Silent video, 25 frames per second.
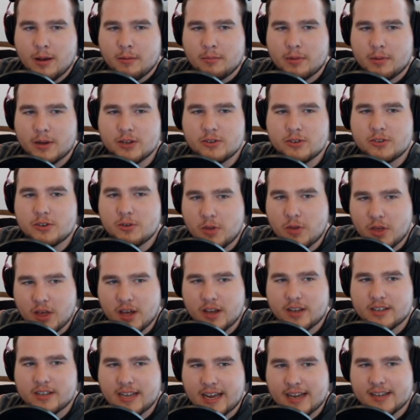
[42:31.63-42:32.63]
because you
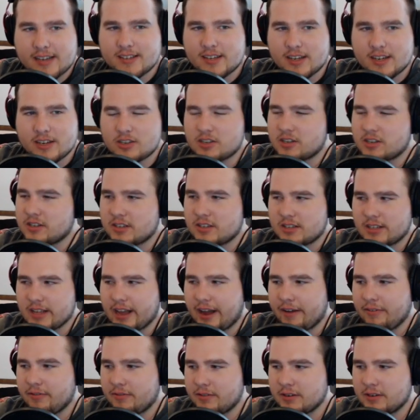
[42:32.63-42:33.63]
think taxation is
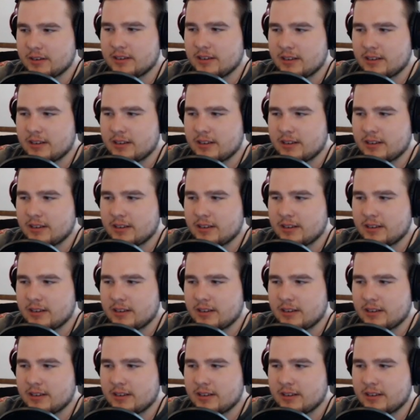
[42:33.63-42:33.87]
theft.